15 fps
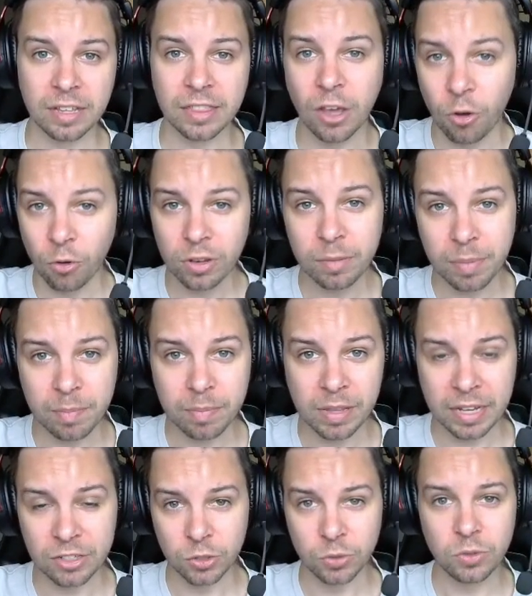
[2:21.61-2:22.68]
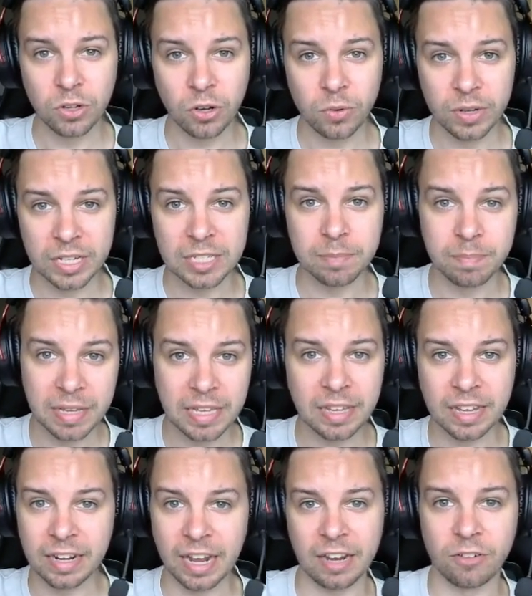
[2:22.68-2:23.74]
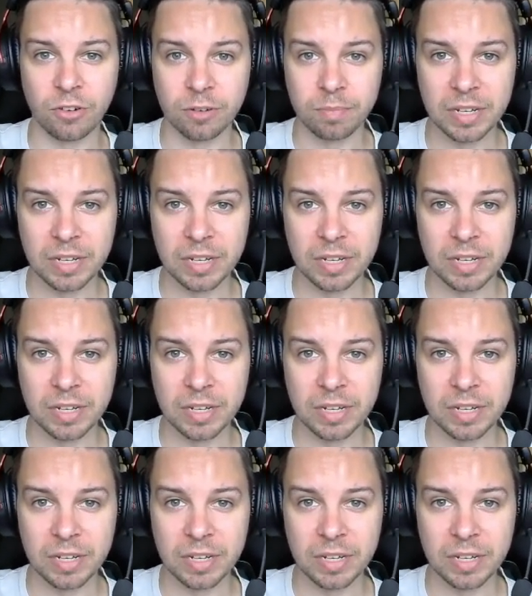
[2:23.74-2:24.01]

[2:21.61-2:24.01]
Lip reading: The only people I do know is me and Elrond,